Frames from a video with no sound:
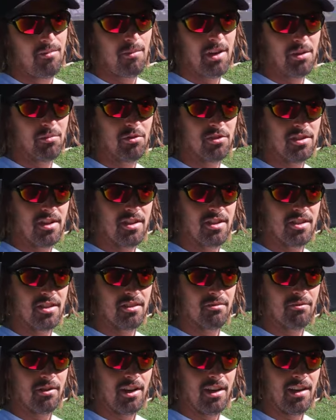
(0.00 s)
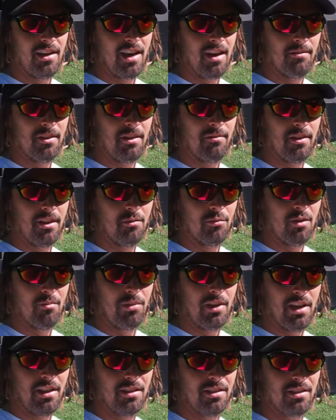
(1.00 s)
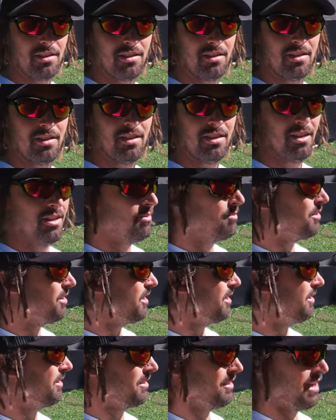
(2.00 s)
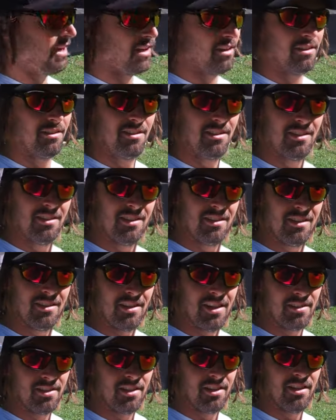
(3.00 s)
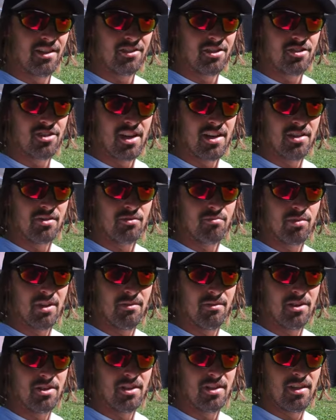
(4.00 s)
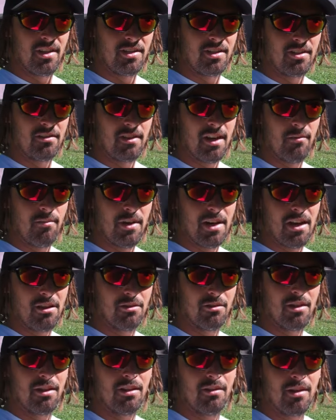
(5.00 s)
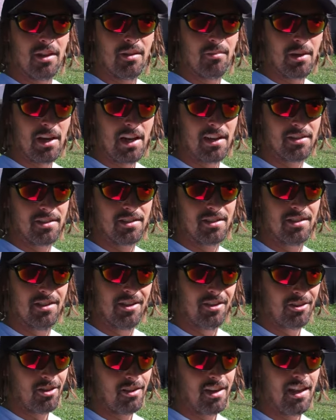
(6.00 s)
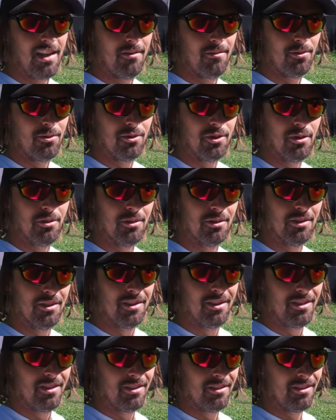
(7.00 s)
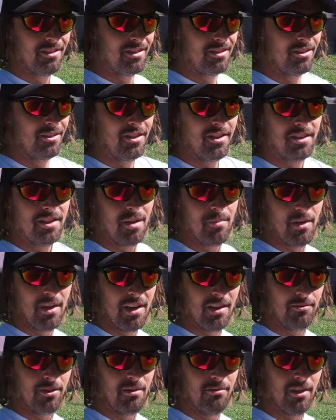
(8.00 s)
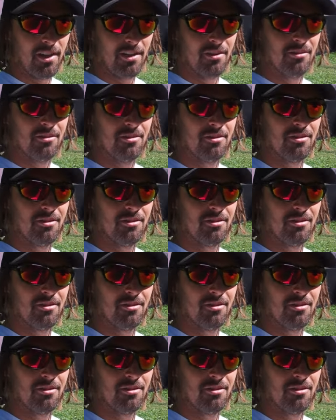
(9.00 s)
makes more sense really, having everything in one place. But yeah, that's a, a change from previous years. if you have been out in the past, don't let it fool you. You need to come here for everything.